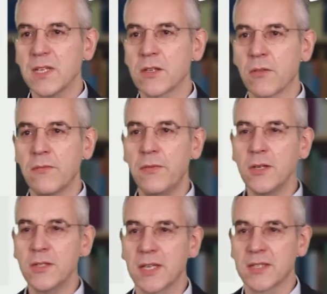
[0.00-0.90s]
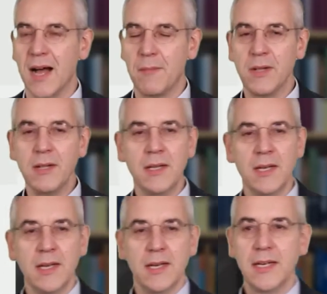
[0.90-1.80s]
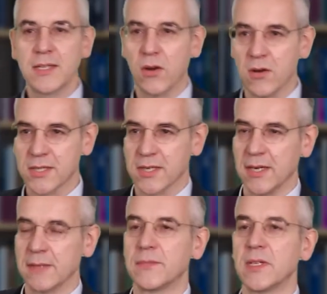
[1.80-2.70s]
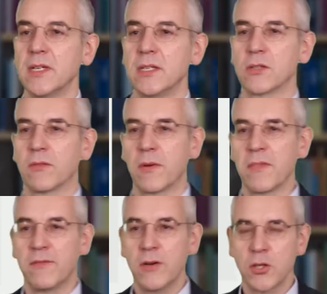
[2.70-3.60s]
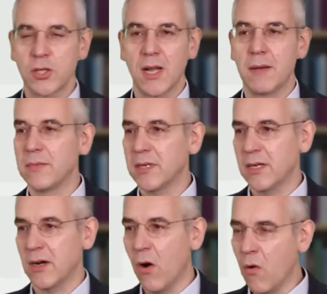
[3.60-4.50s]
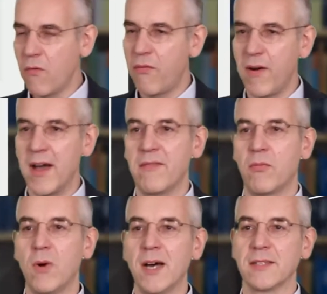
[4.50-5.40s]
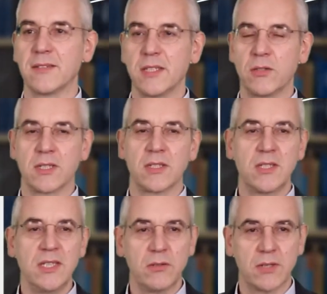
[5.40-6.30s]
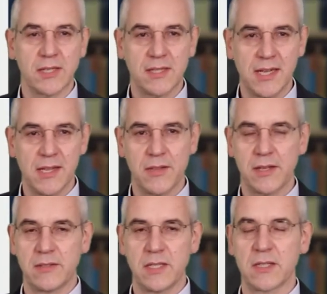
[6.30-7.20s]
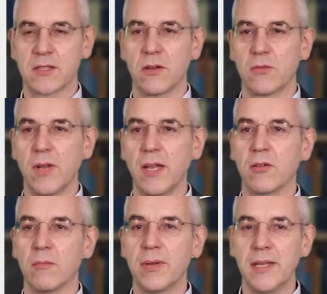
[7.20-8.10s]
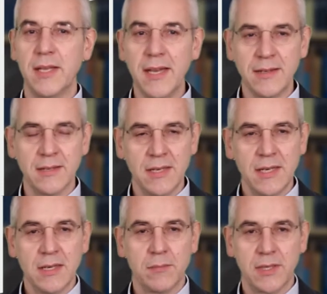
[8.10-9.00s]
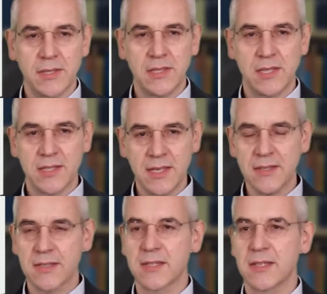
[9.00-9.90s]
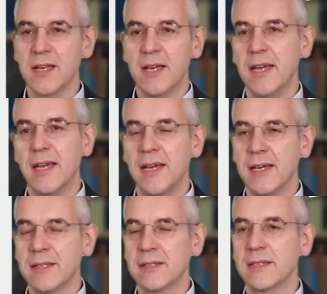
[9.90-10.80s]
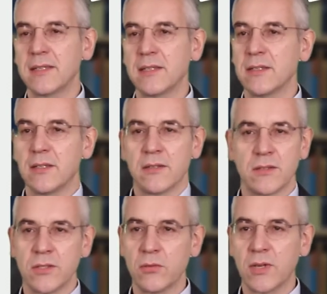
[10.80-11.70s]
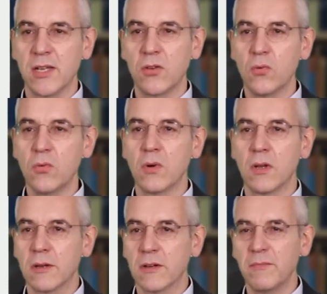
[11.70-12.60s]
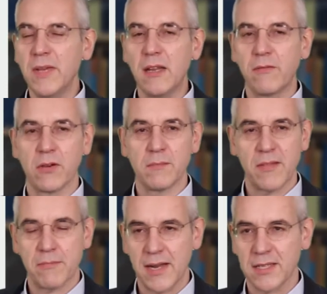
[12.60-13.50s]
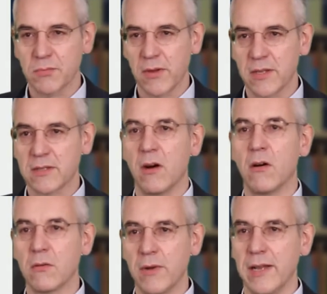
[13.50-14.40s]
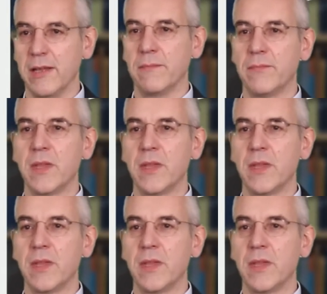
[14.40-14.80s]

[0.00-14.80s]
So the first example is Oscar. So from the version number 051 that you can see, you can tell that this is not really complete yet, but it exists and uh, you can do a lot of meaningful mathematics with it already.